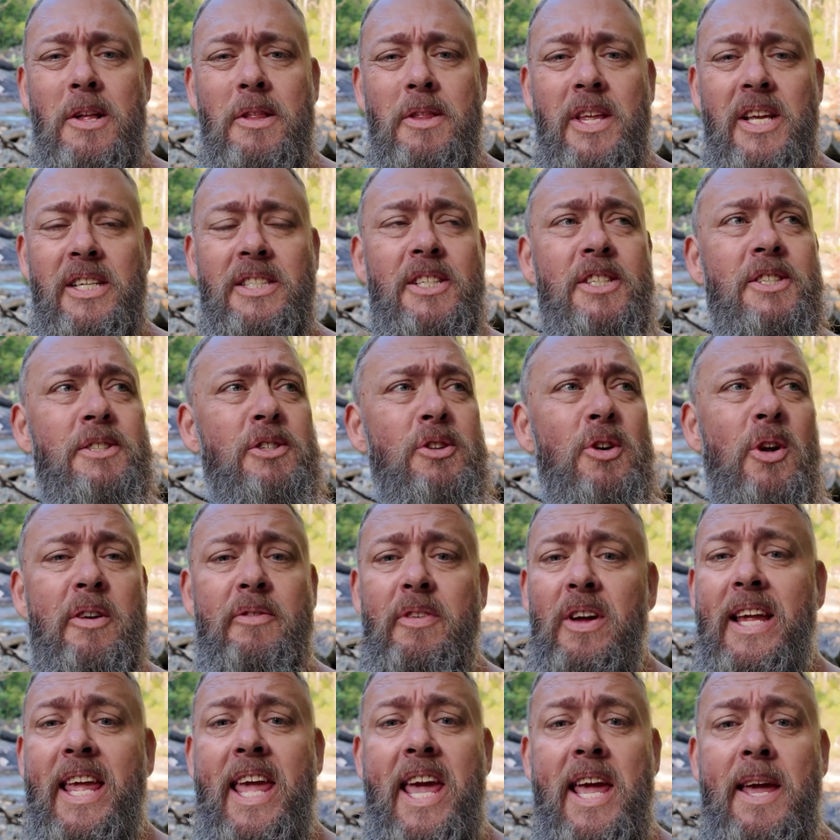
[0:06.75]
this is sort of
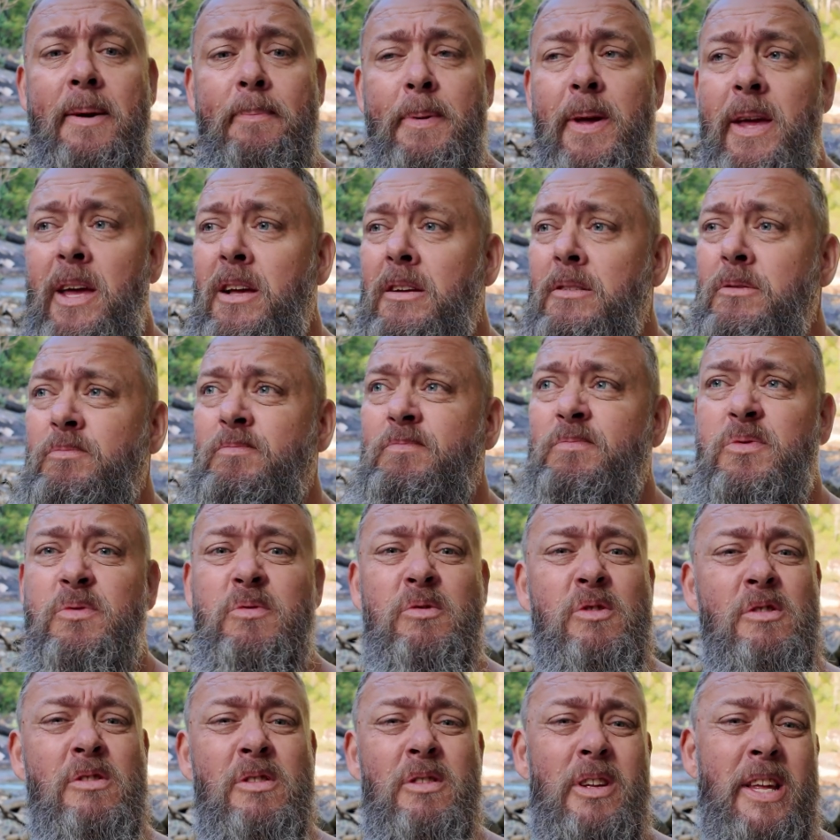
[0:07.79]
a
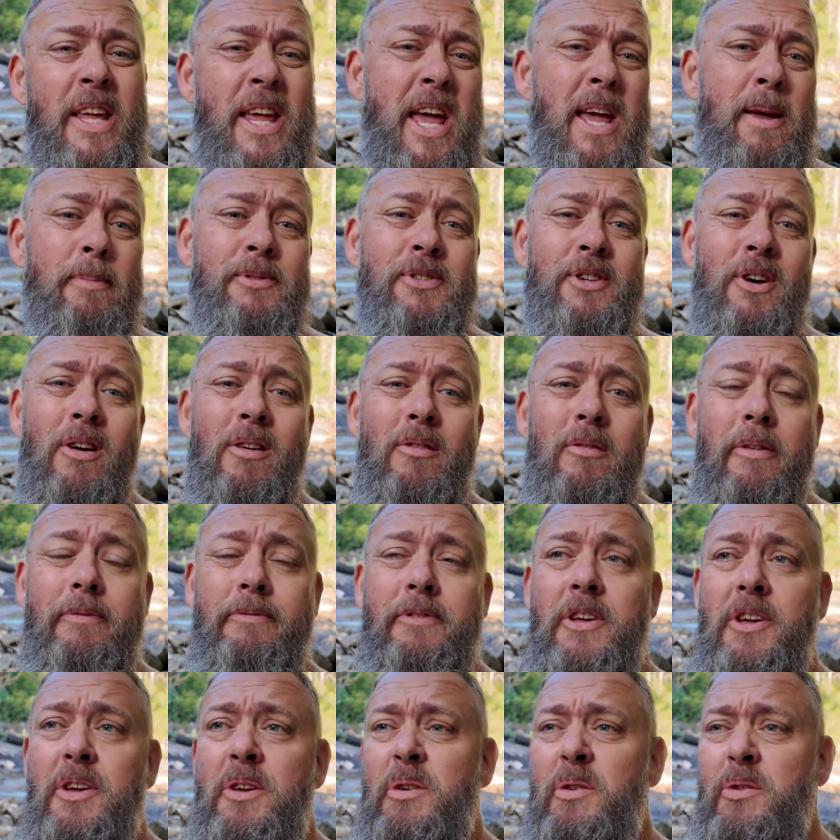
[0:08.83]
campsite
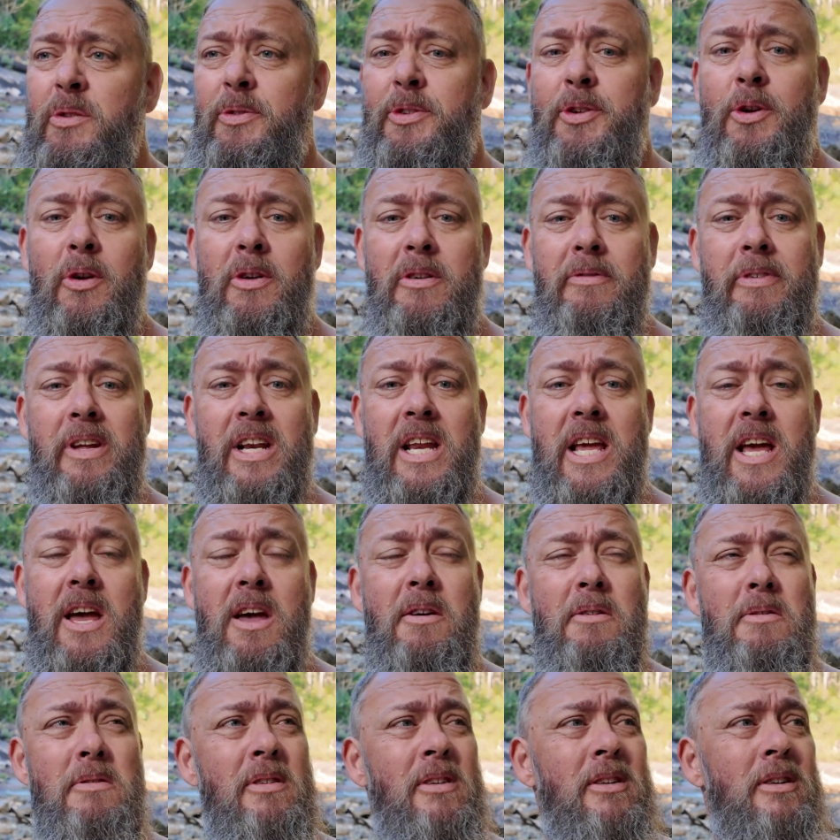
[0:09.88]
review sort of
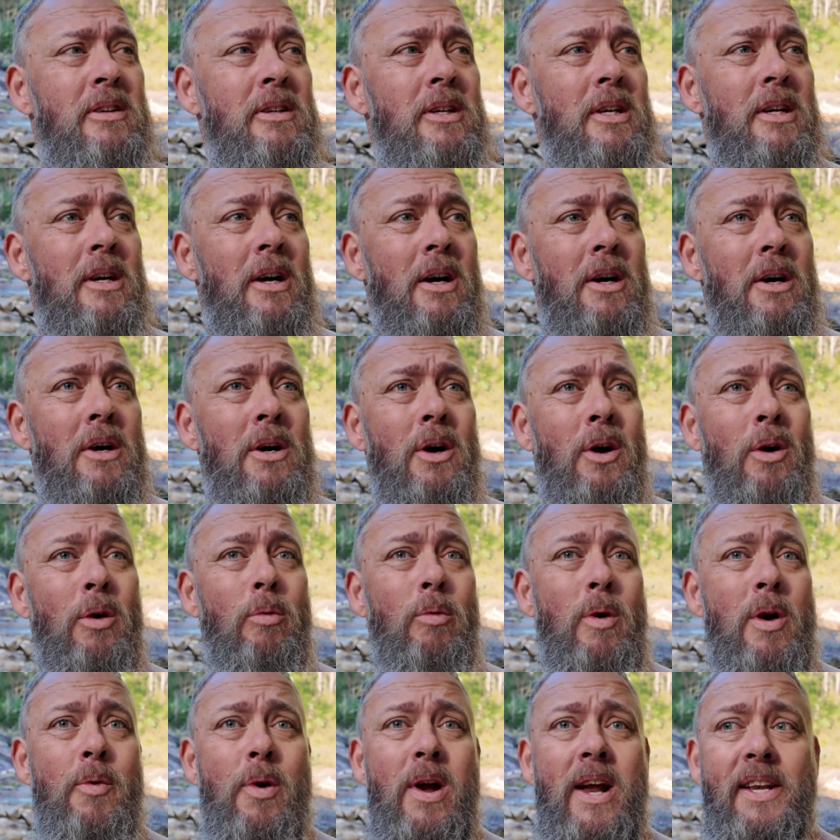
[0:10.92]
video.
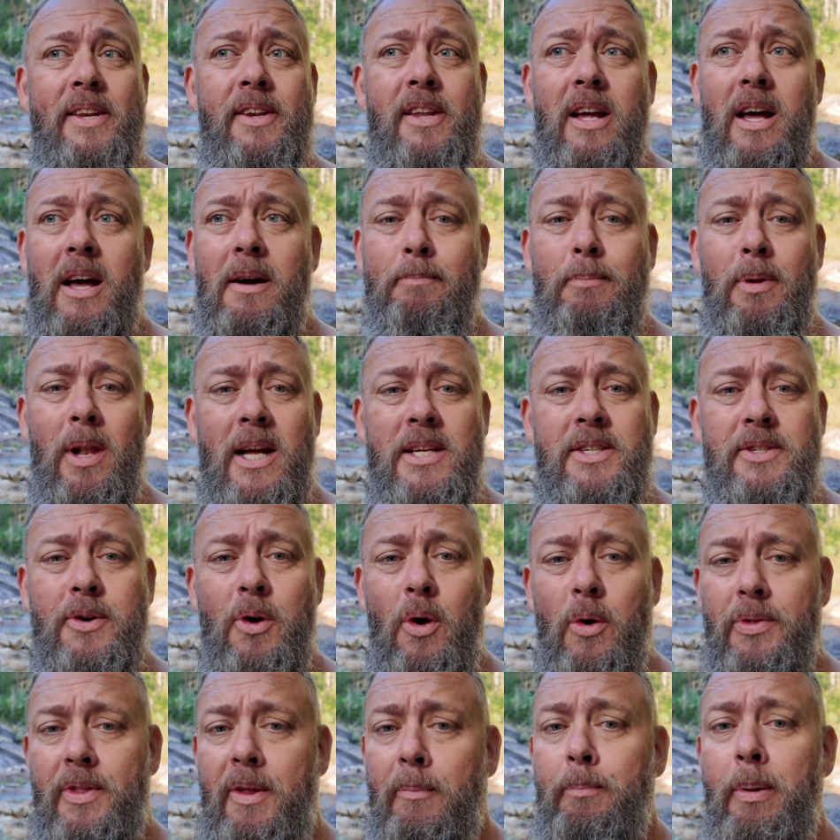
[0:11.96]
We're at a place
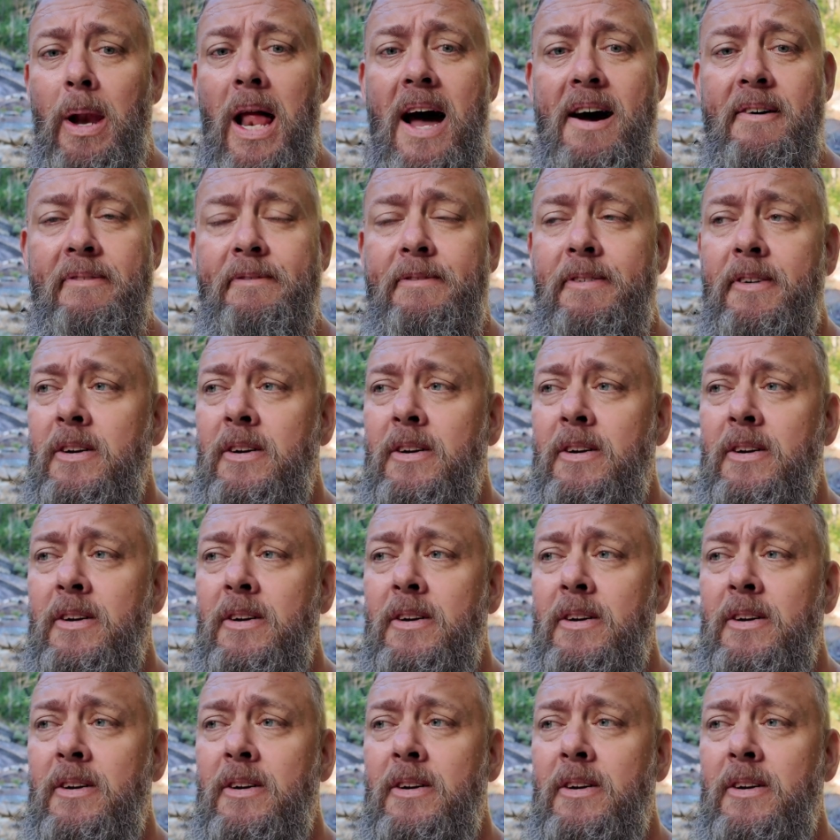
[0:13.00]
called the Bluff.